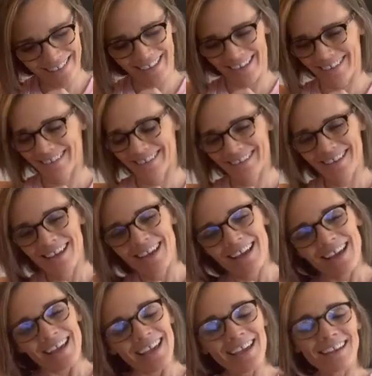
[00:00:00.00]
like,
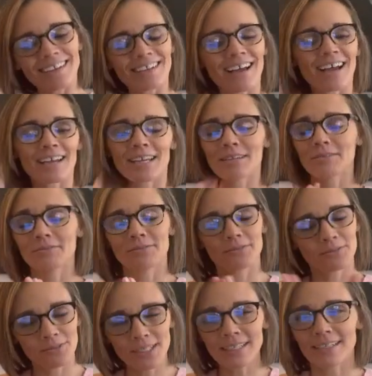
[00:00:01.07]
and I
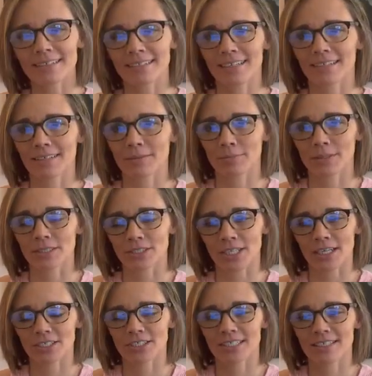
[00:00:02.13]
wouldn't get lip
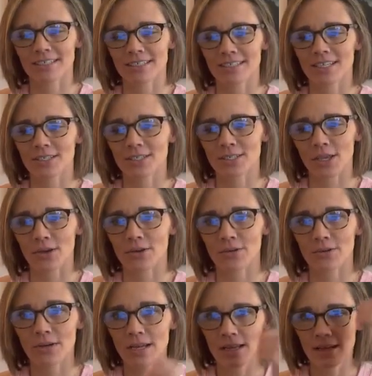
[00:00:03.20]
injections.
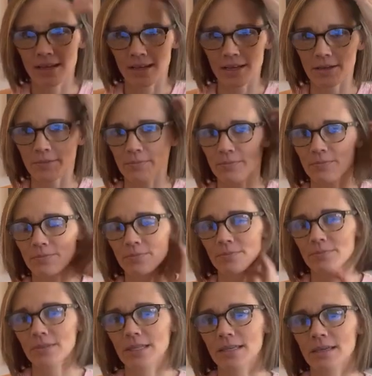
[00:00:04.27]
So um,
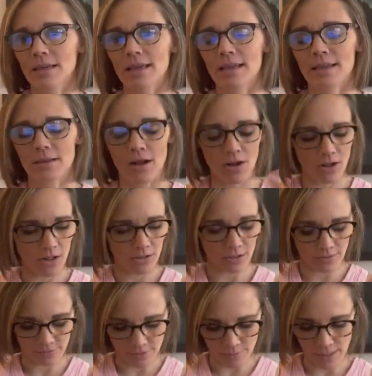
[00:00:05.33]
all
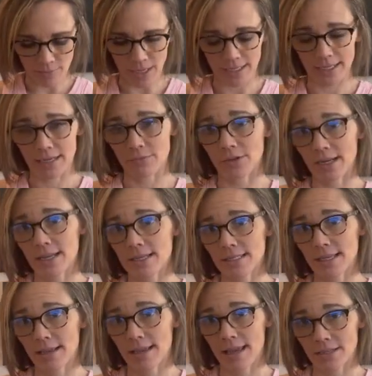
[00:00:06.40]
over my body. And when I
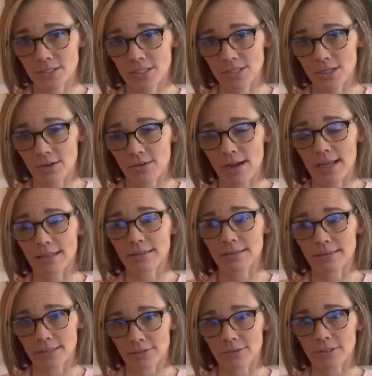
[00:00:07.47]
say head to toe, I
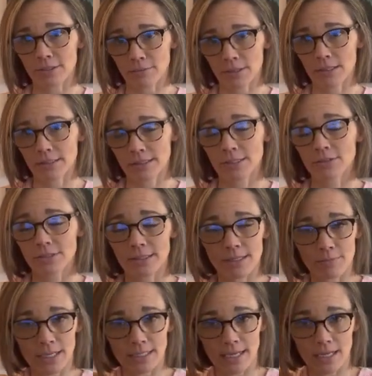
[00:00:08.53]
literally literally
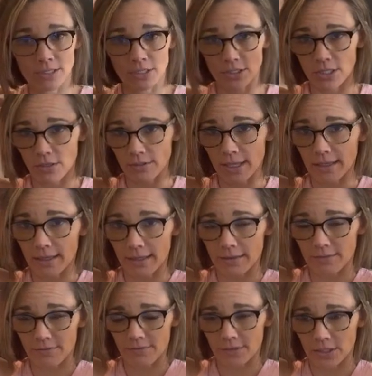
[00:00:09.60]
mean head to toe. Like I
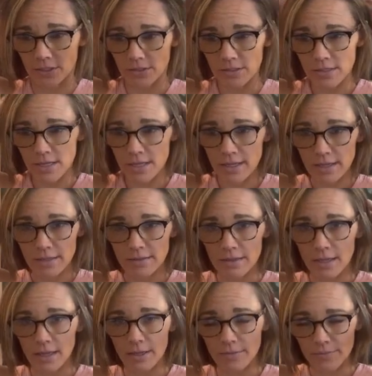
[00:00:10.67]
can feel
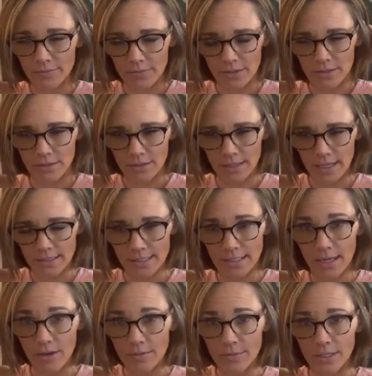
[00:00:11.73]
um they're less
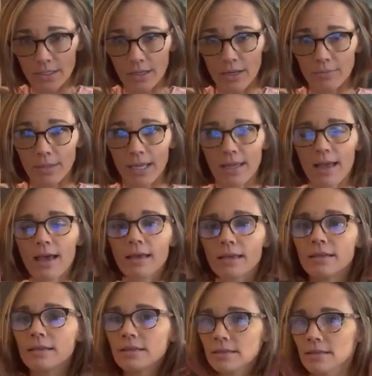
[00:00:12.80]
now, but on my
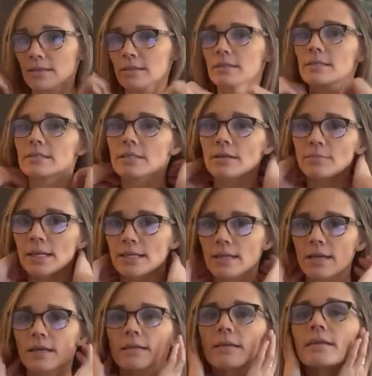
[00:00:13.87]
head, down my
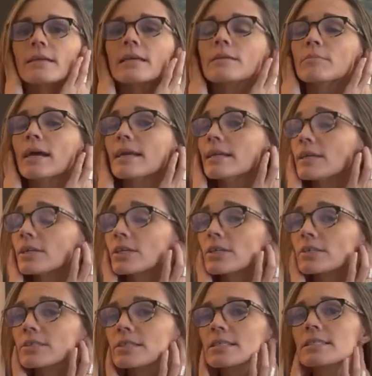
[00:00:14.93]
neck, in my
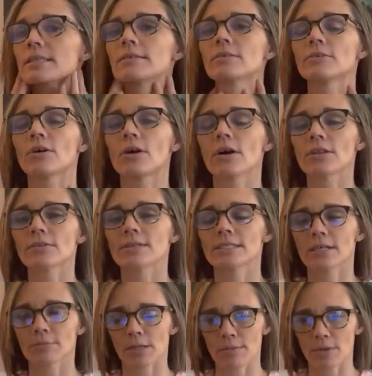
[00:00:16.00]
ears, all the way
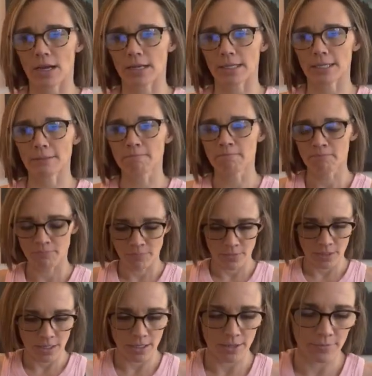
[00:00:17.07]
down my body.
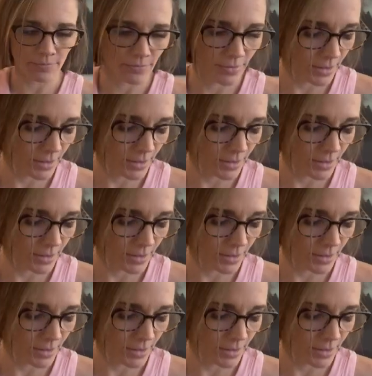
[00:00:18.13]
Um,